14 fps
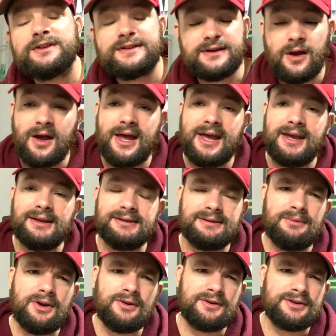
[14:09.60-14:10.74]
Size.
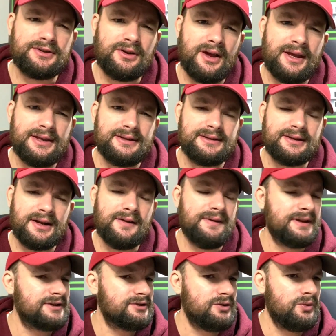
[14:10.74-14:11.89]
I don't
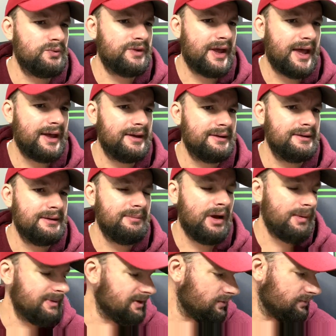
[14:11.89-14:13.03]
think it's called that. It
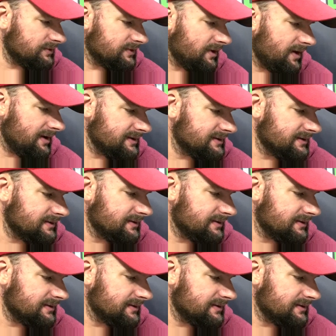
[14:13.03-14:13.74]
might be called Size.